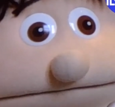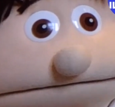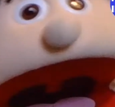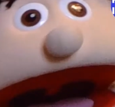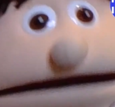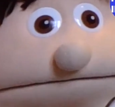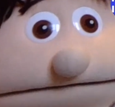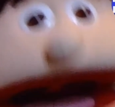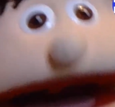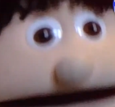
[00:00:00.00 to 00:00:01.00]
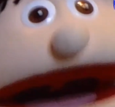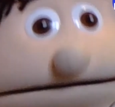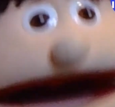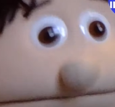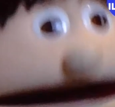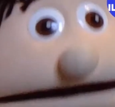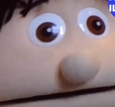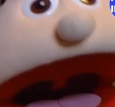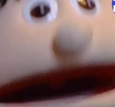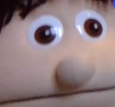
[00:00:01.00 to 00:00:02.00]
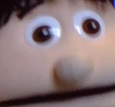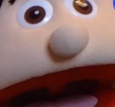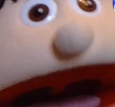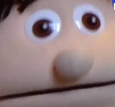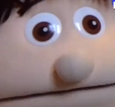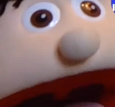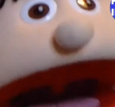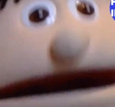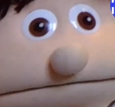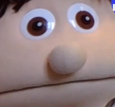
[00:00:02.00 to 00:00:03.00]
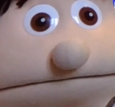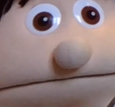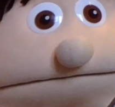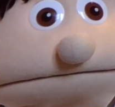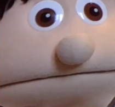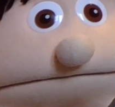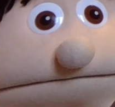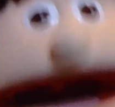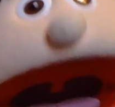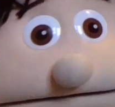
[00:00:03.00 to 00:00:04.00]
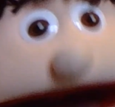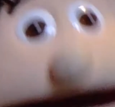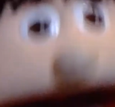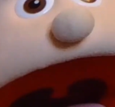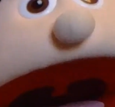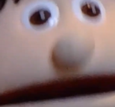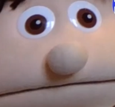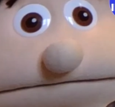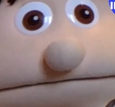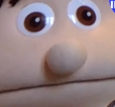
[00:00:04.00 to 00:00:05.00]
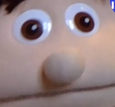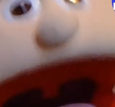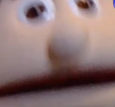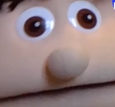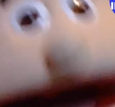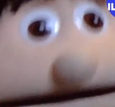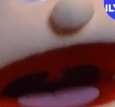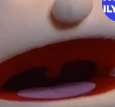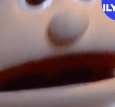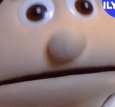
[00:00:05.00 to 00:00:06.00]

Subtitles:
Then Jesus commanded in a loud voice, "Lazarus, come out."